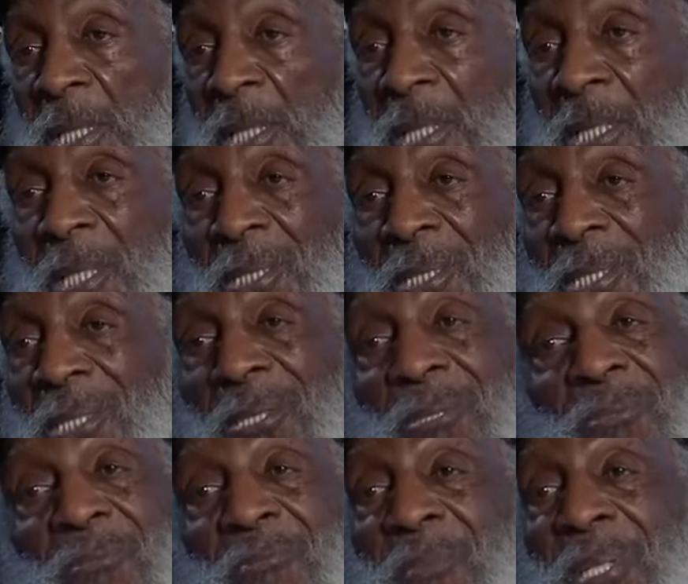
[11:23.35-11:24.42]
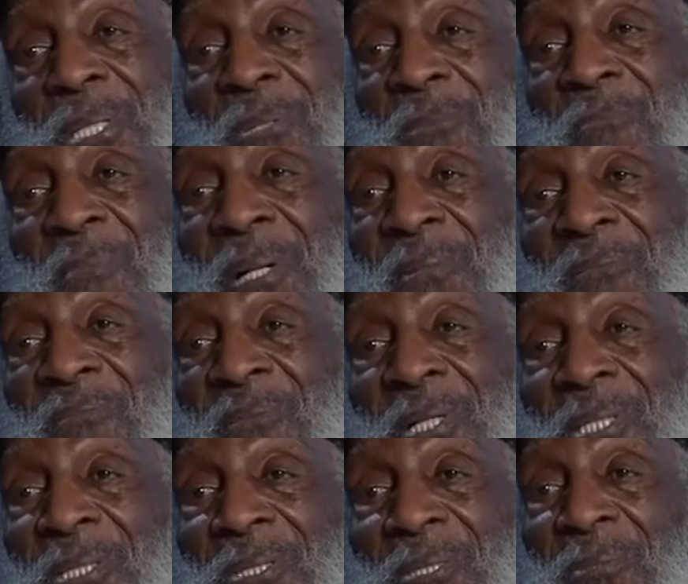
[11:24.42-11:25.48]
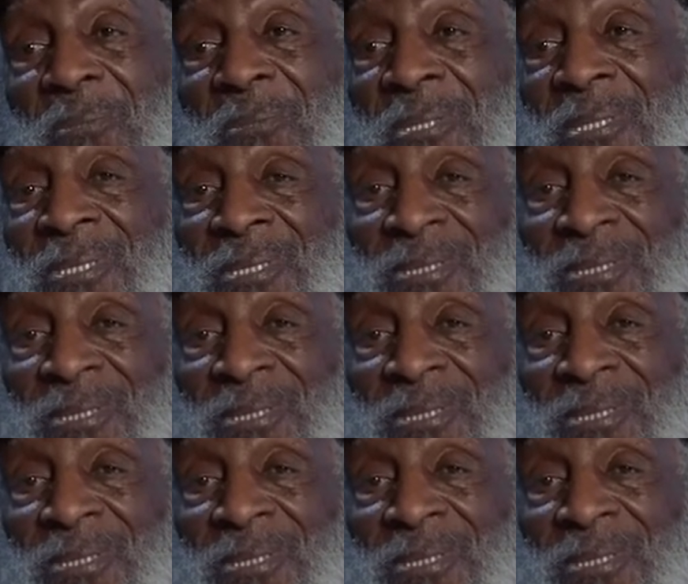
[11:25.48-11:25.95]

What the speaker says: nigga? I said, this is me, you motherfucker, you.